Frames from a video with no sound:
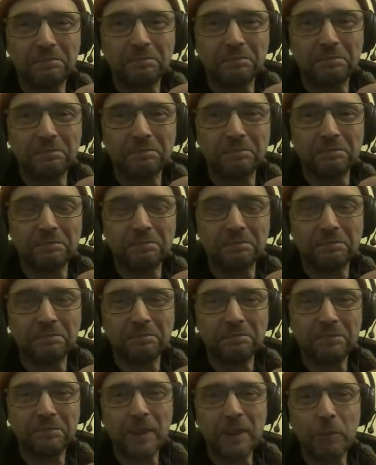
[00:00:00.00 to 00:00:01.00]

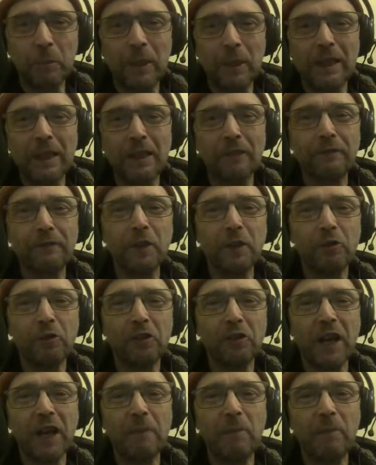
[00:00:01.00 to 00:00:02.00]
thanks we love you,
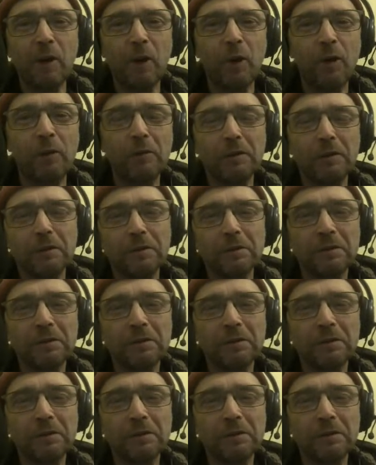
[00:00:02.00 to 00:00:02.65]
Zamo.